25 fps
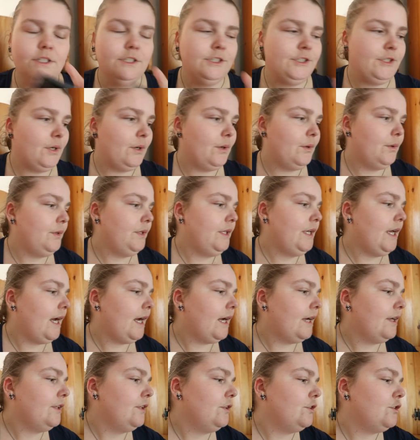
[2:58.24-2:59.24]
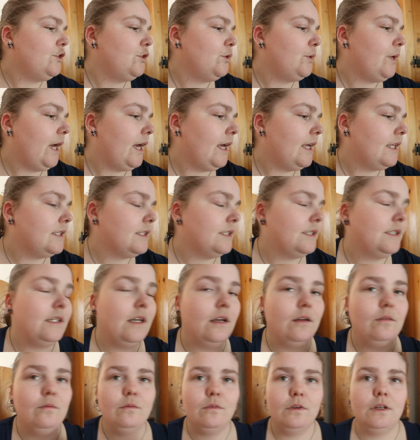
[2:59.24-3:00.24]
So yeah, you do get
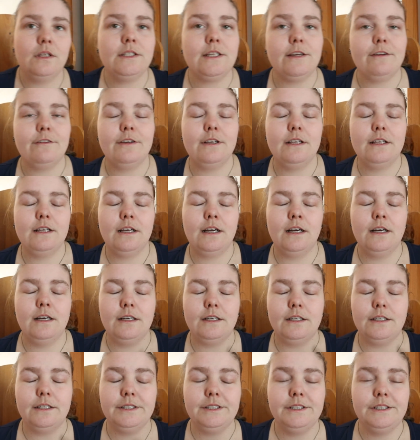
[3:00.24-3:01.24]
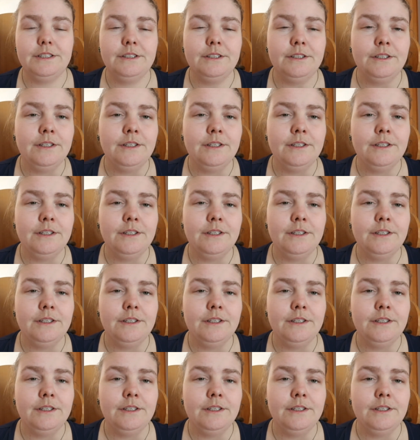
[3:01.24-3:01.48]
a different uh,